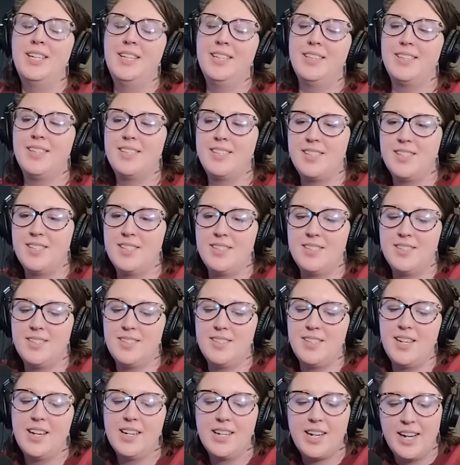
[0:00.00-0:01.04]
this
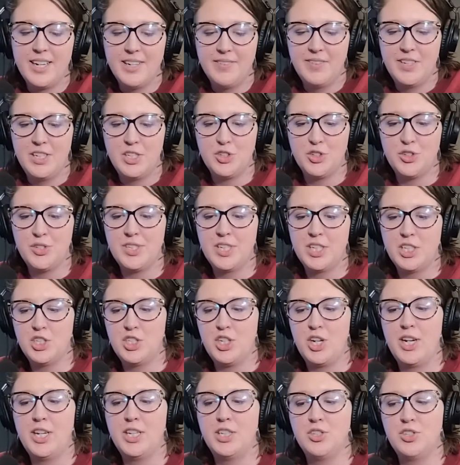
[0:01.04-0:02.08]
is kind of an interesting
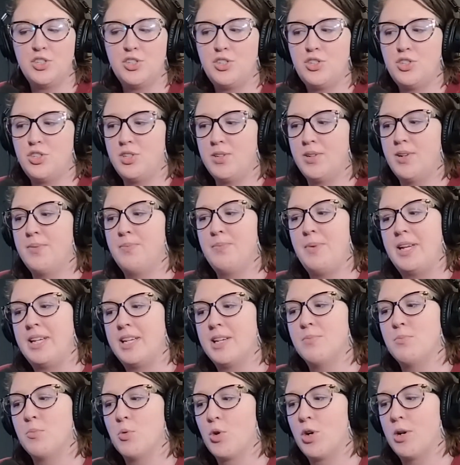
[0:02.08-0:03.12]
change to make
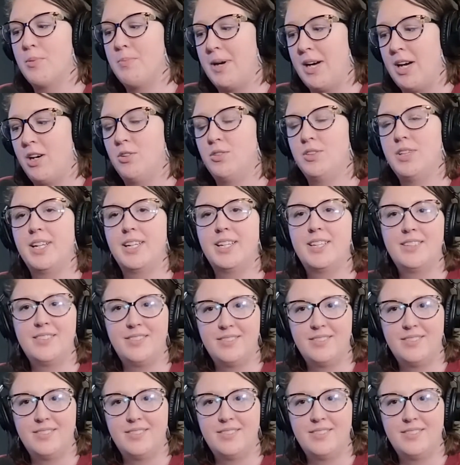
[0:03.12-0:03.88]
it more about like